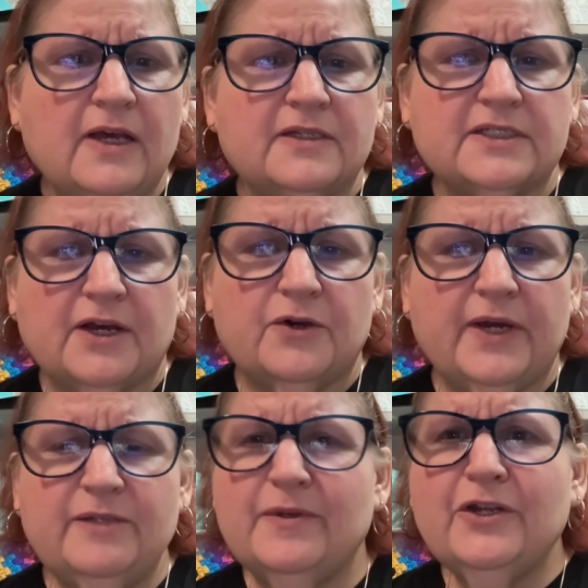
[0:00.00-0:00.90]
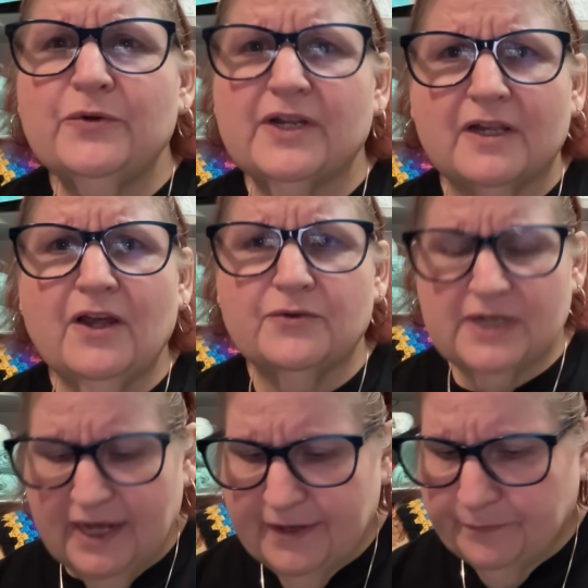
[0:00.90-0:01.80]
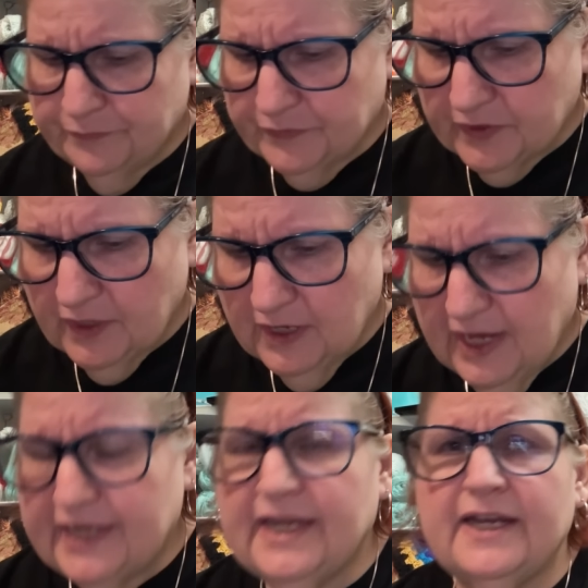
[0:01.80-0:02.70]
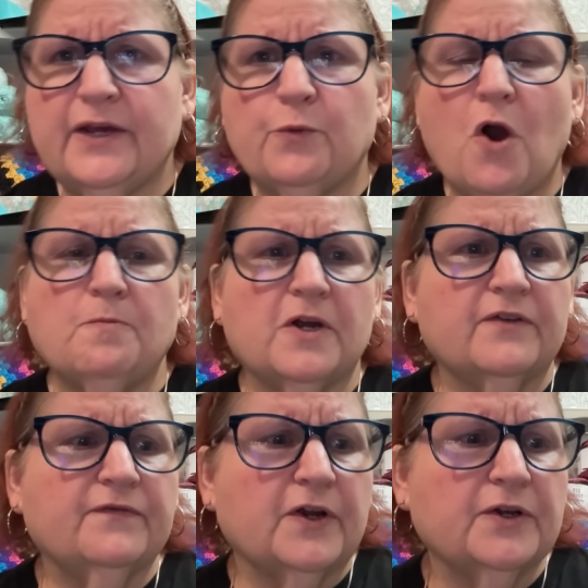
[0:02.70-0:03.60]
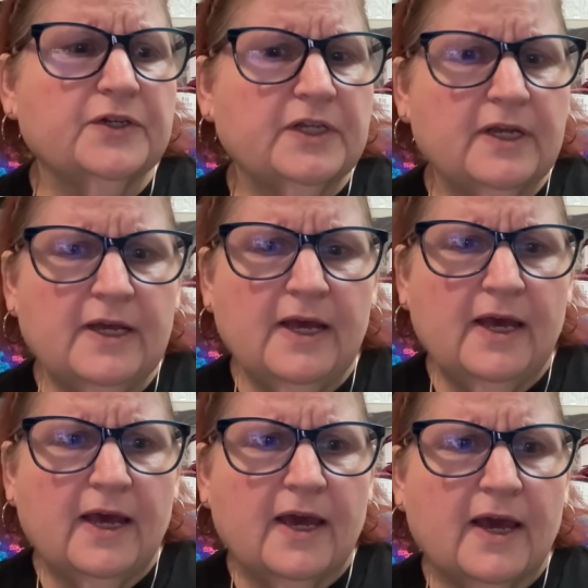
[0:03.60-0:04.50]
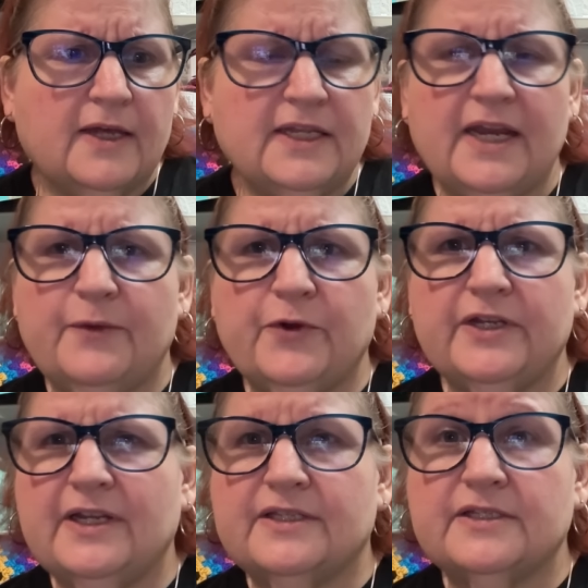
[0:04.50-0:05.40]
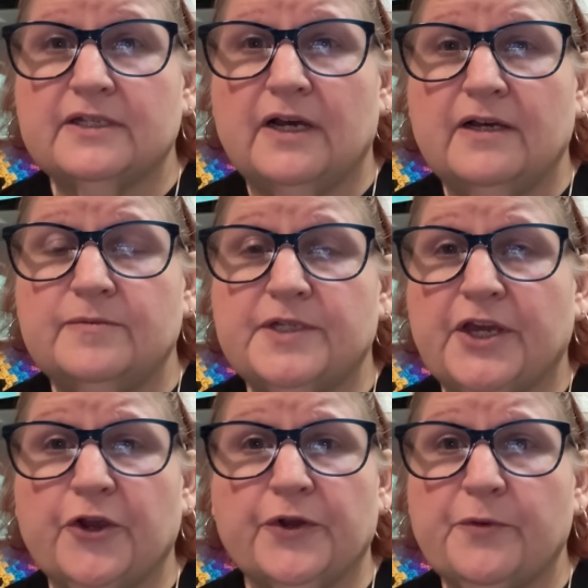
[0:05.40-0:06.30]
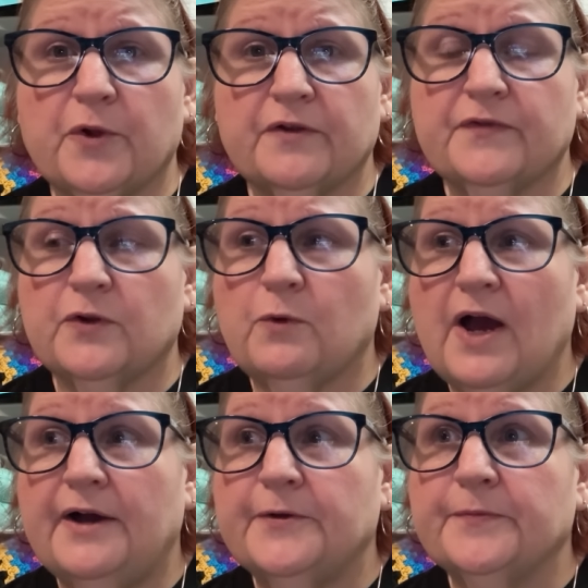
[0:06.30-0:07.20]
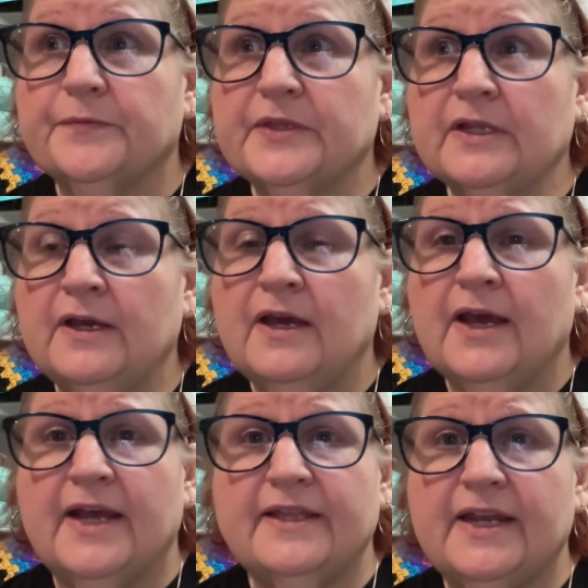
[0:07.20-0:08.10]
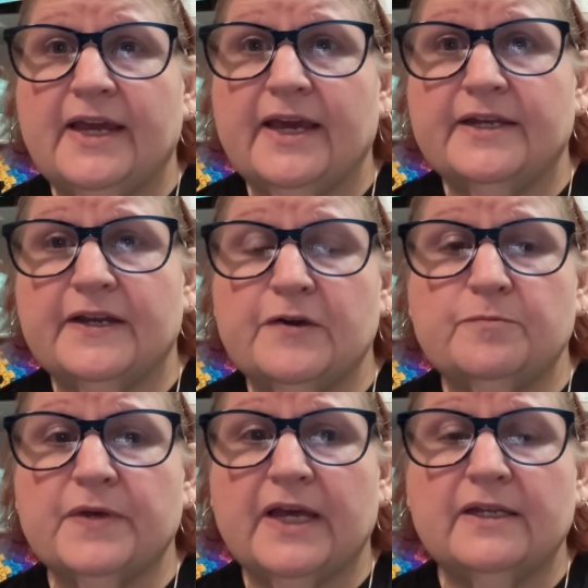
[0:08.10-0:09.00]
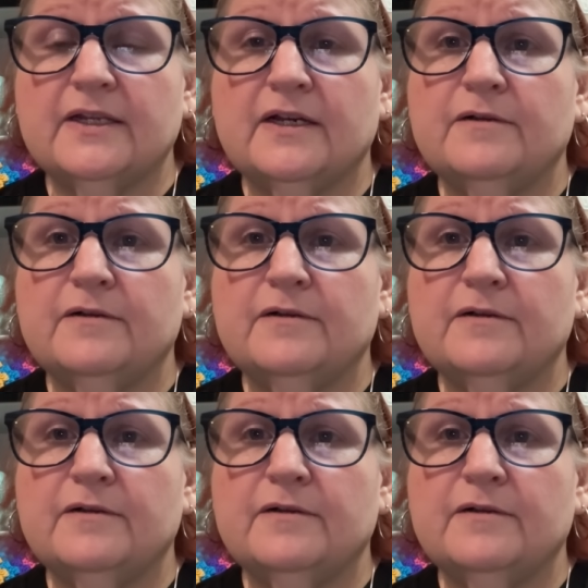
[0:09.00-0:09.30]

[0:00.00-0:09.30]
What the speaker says: So he's been doing it a long time. He did it at Walmart first, and then he went and did security work for a while, and then he ended up at